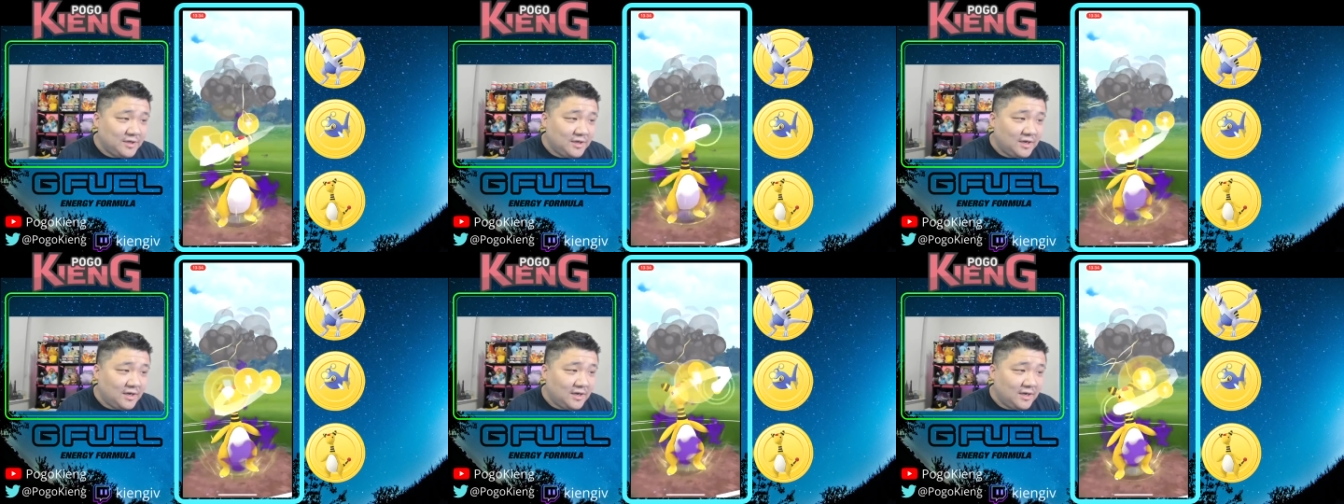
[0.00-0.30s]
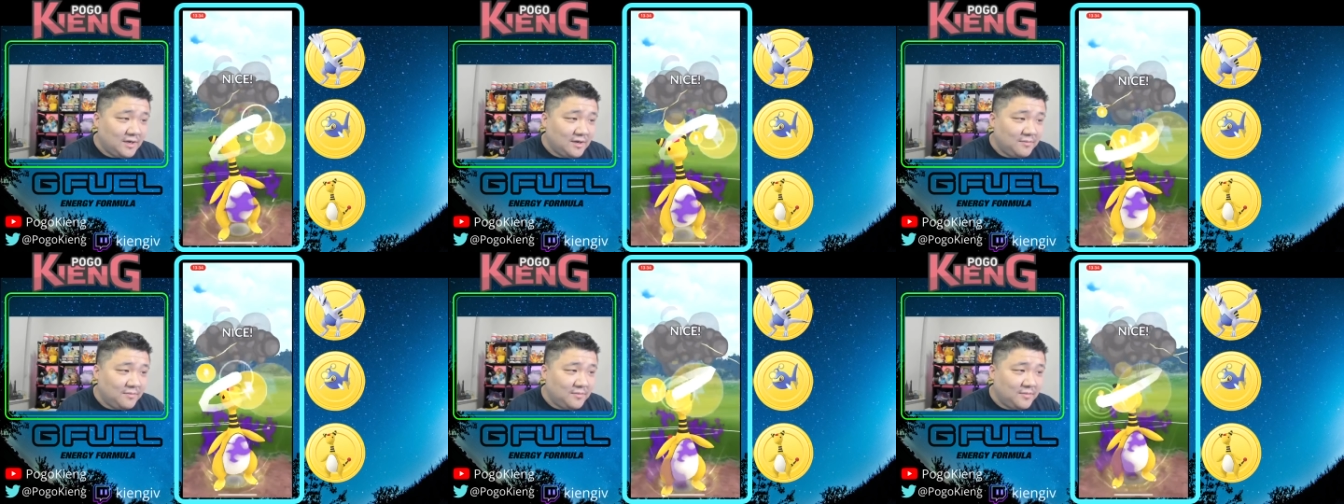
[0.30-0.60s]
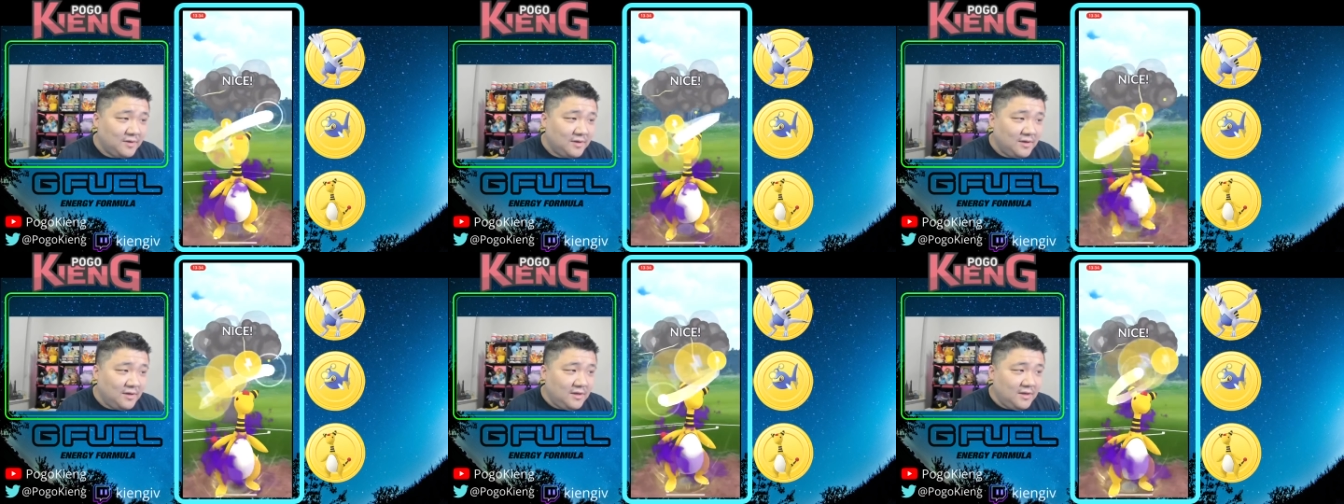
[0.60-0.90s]
Um,
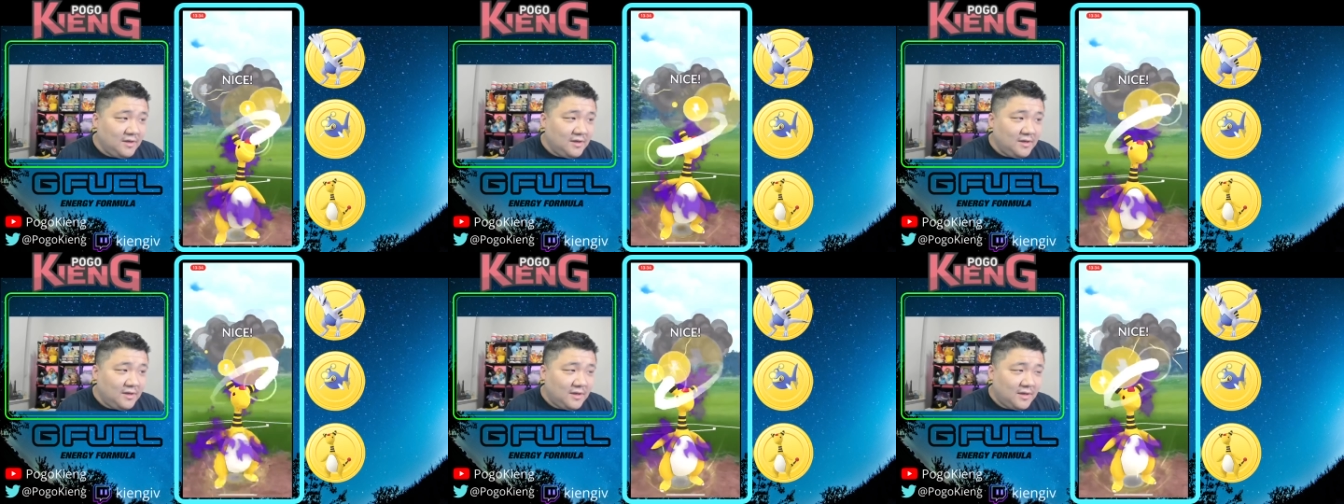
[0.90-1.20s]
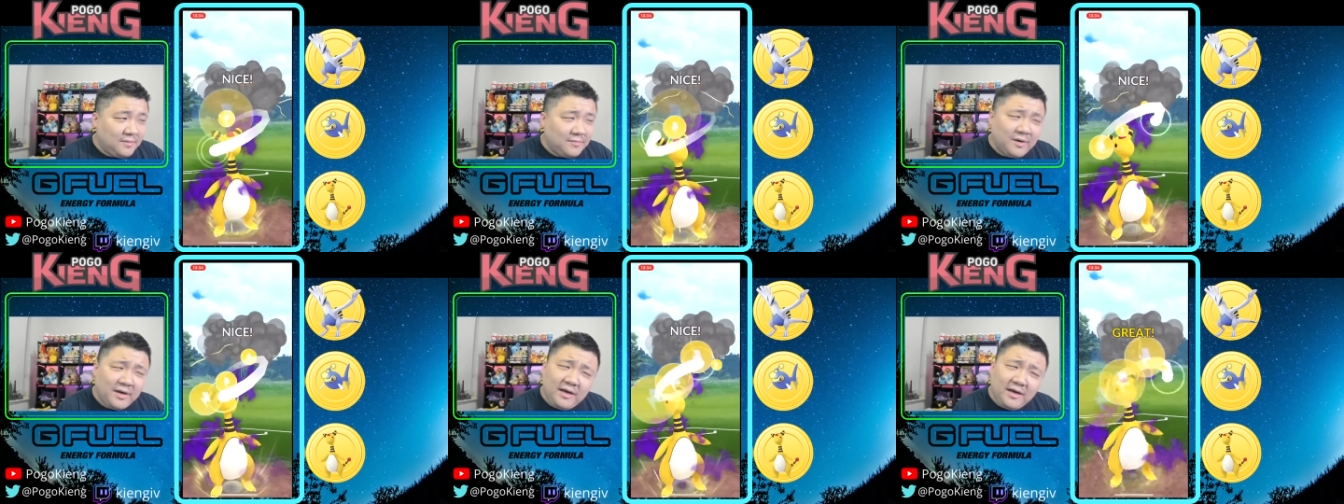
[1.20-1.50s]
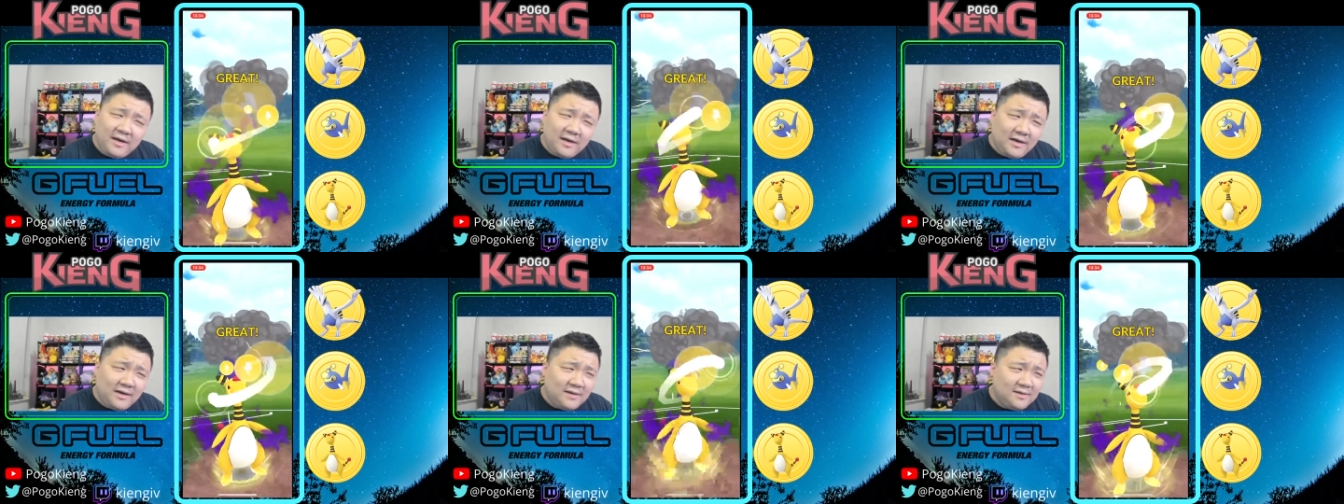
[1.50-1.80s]

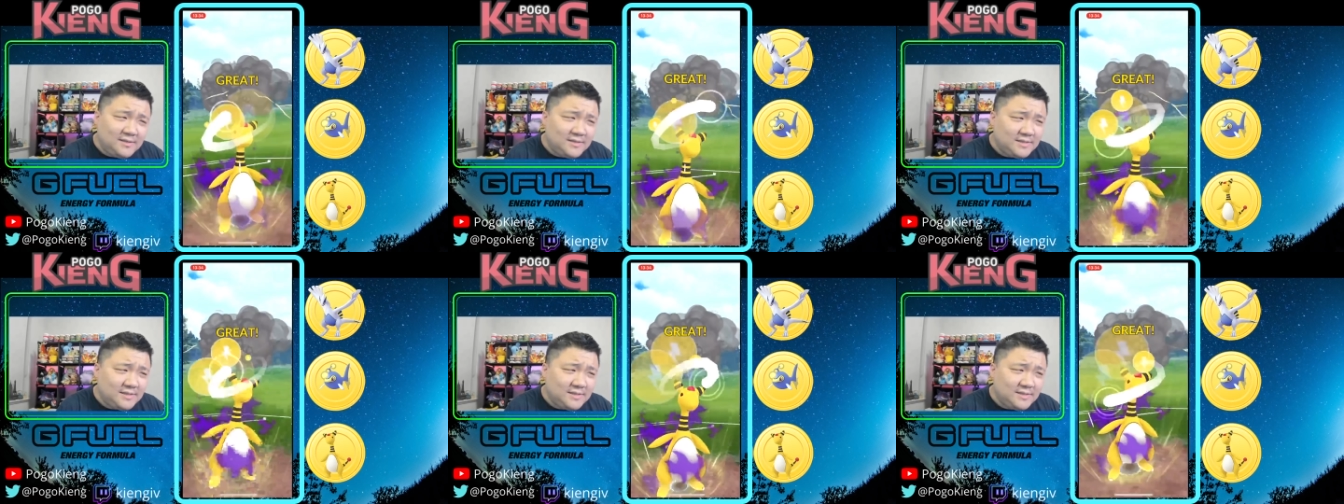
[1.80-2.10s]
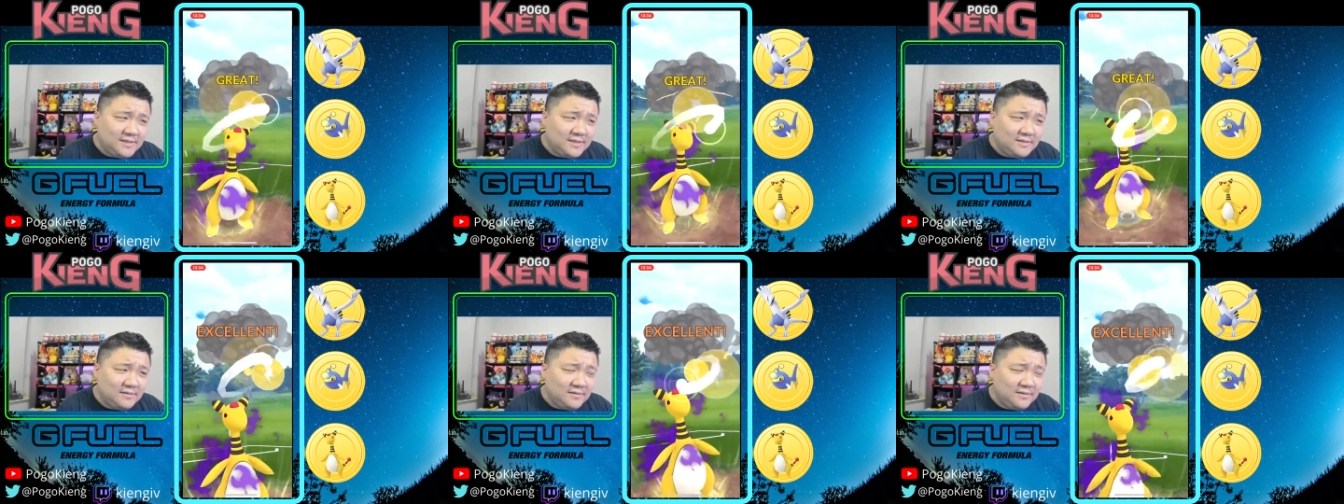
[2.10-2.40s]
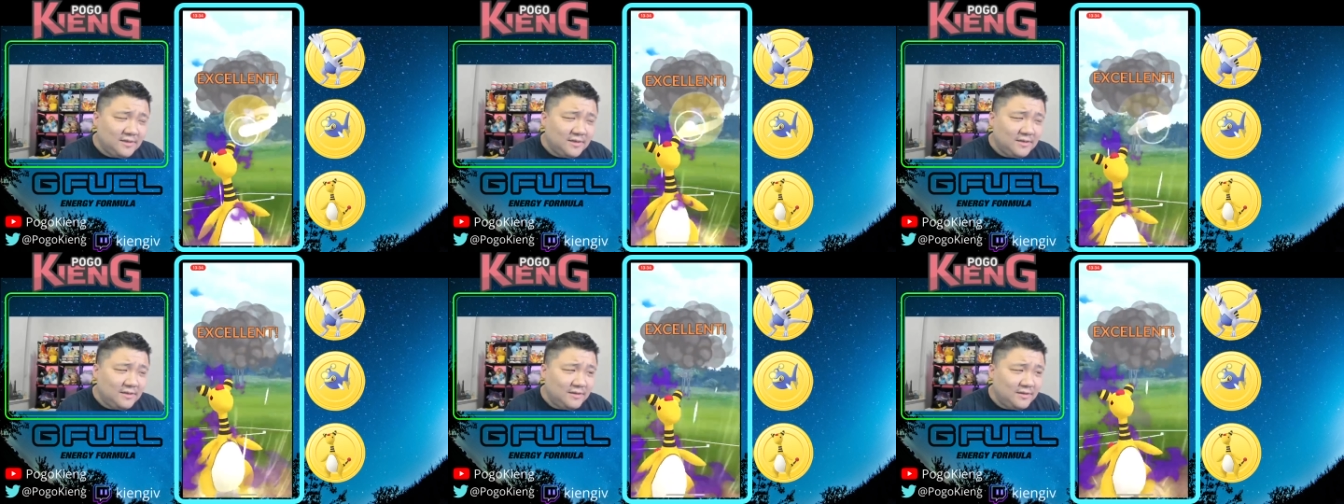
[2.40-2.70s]
but honestly, still
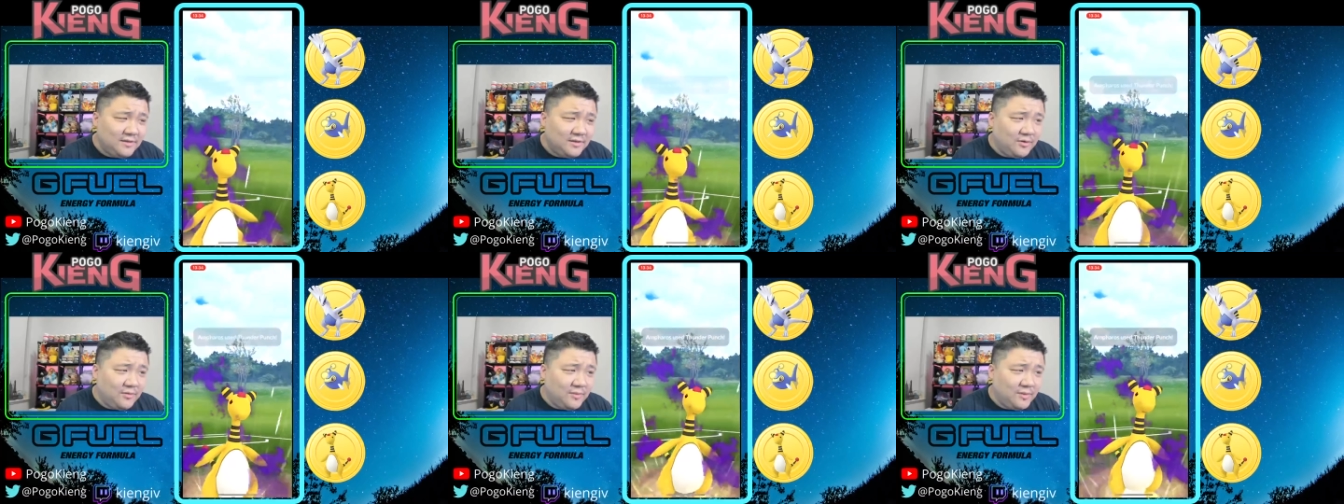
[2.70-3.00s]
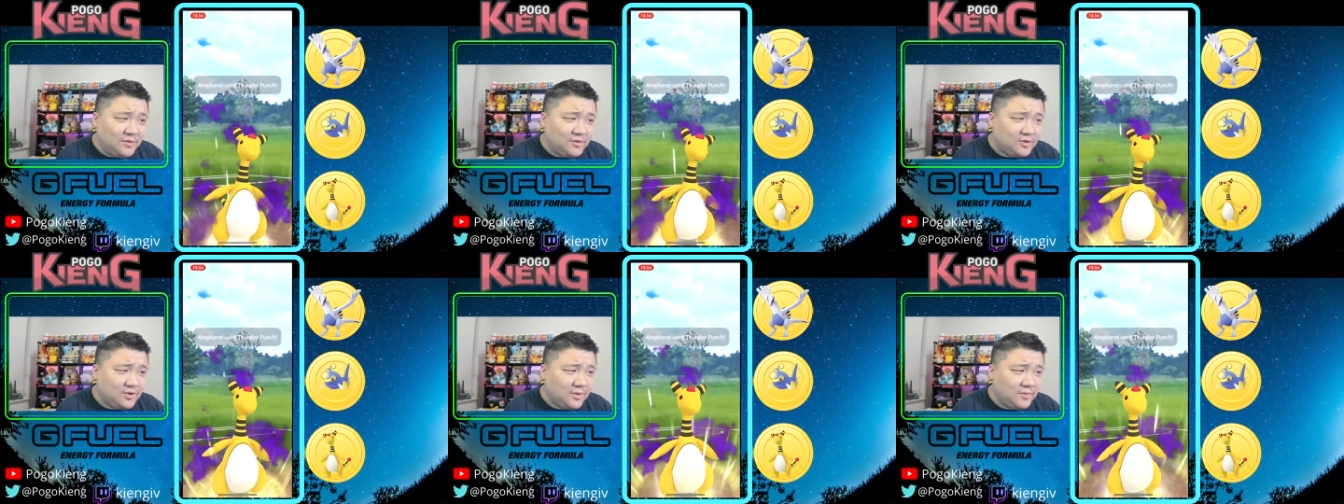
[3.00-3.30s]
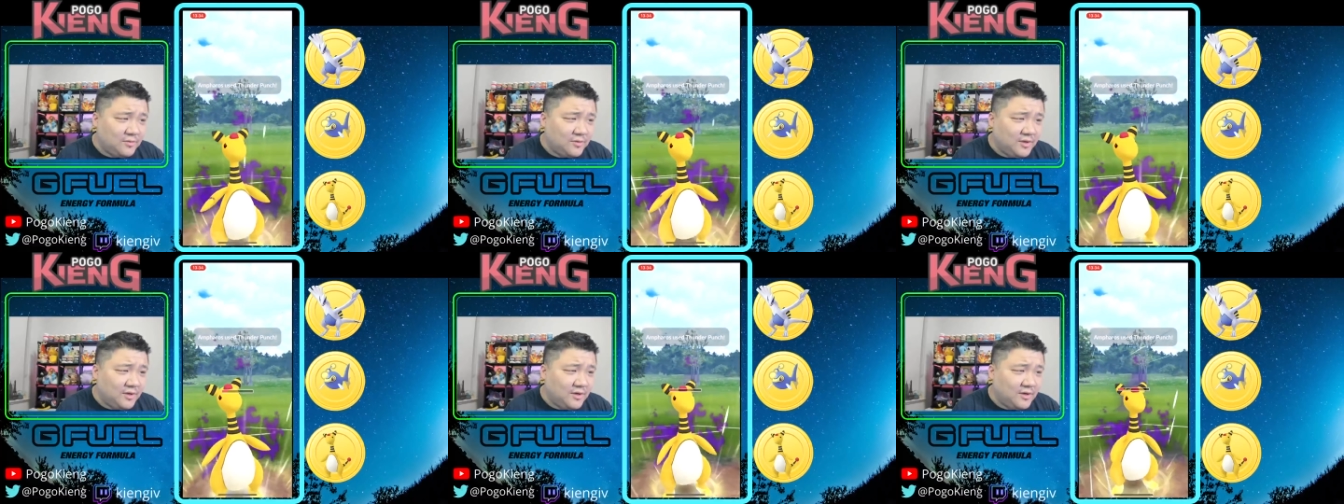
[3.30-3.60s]
in a little bit of
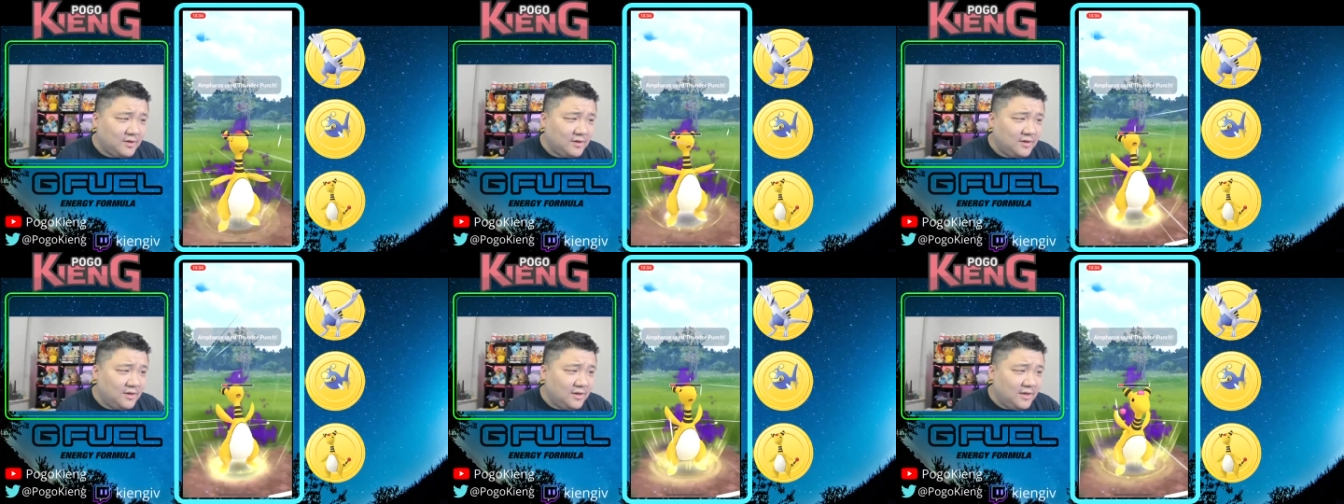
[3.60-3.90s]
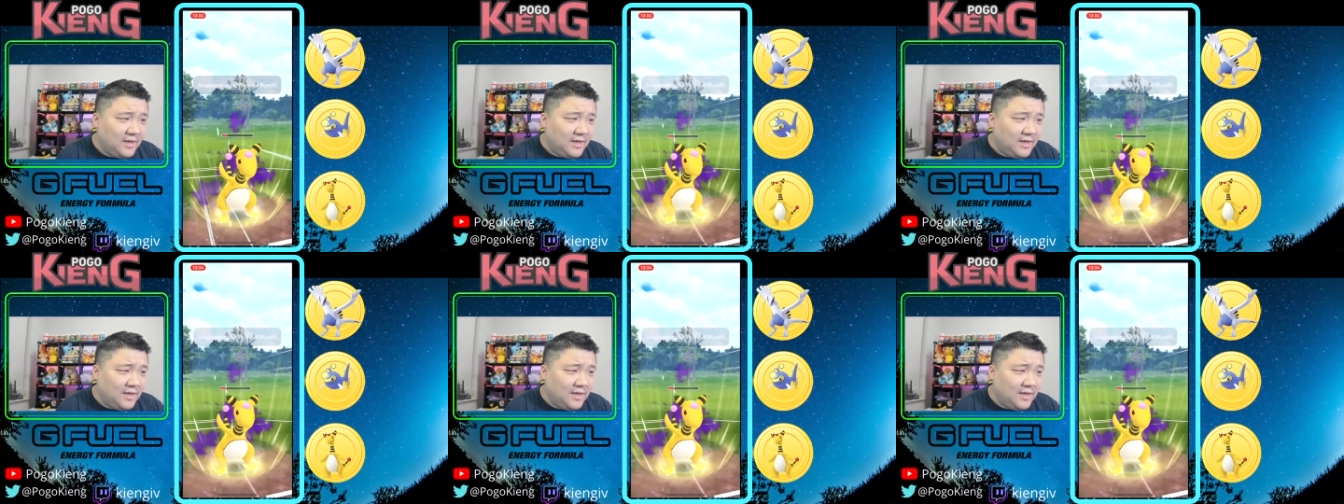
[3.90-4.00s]
trouble here